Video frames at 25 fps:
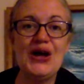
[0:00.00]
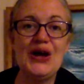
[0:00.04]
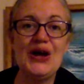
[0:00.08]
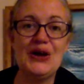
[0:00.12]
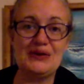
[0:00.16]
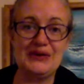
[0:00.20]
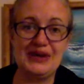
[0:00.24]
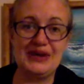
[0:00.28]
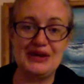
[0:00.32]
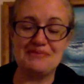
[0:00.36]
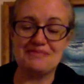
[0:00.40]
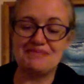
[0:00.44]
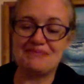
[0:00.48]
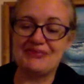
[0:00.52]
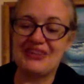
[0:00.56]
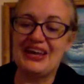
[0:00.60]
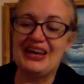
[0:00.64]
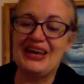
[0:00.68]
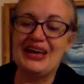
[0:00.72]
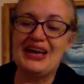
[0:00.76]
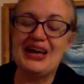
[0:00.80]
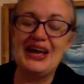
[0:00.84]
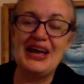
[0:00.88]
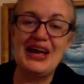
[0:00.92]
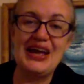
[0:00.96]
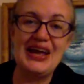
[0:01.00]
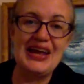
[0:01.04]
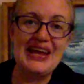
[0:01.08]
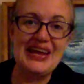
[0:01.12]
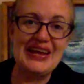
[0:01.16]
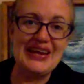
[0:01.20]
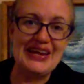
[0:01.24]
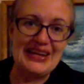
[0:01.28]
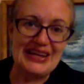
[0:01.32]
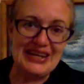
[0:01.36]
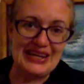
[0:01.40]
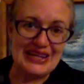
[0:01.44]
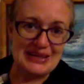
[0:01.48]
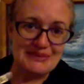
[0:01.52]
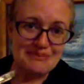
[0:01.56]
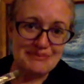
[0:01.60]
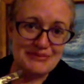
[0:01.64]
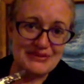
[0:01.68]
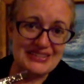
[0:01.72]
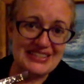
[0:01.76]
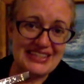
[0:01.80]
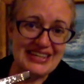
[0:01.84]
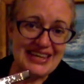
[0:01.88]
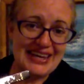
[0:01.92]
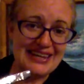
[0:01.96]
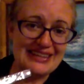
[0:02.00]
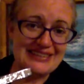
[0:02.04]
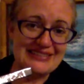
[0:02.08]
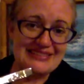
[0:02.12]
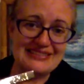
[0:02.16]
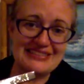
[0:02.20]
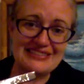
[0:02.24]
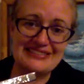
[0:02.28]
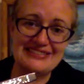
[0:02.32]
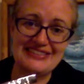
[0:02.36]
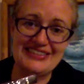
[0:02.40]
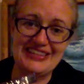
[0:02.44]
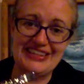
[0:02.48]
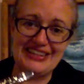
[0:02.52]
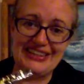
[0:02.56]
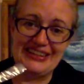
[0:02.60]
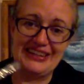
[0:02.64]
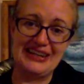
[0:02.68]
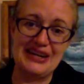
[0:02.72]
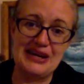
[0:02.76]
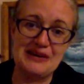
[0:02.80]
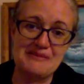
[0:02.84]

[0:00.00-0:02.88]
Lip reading: okay. Ipsy has this thing